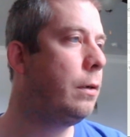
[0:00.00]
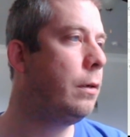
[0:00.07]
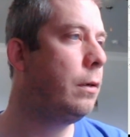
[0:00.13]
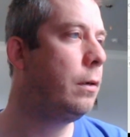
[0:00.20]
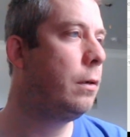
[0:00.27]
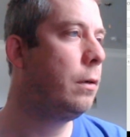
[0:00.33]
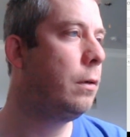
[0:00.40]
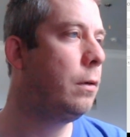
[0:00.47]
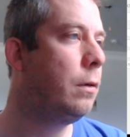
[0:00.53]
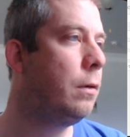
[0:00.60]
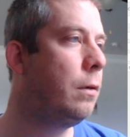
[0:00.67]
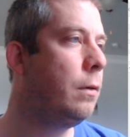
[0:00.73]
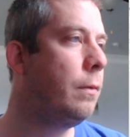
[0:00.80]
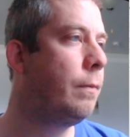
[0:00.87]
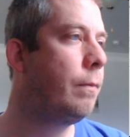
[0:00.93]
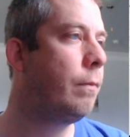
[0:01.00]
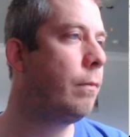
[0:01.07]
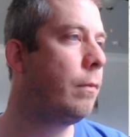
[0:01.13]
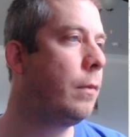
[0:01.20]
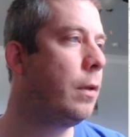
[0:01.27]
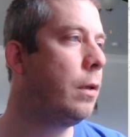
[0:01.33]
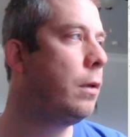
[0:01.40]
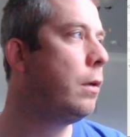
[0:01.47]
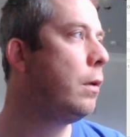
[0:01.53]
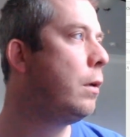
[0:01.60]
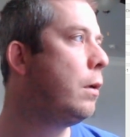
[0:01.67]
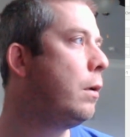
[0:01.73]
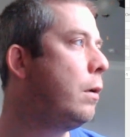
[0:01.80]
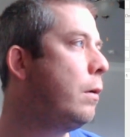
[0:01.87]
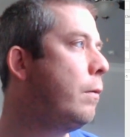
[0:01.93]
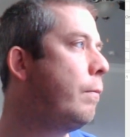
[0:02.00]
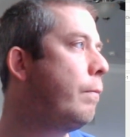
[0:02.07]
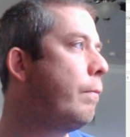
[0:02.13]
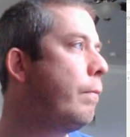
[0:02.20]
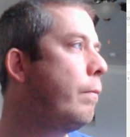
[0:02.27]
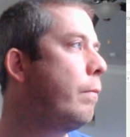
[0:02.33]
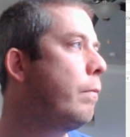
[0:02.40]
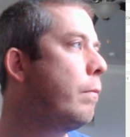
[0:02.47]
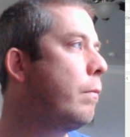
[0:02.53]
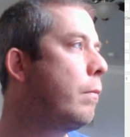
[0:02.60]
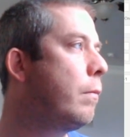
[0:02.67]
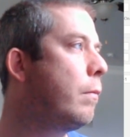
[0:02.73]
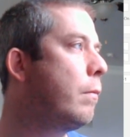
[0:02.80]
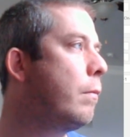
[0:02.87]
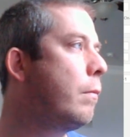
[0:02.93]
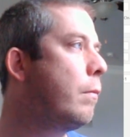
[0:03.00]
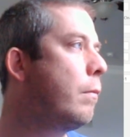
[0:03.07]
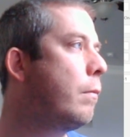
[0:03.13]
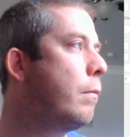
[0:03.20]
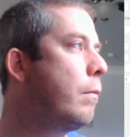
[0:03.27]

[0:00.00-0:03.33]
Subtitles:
(no one is talking)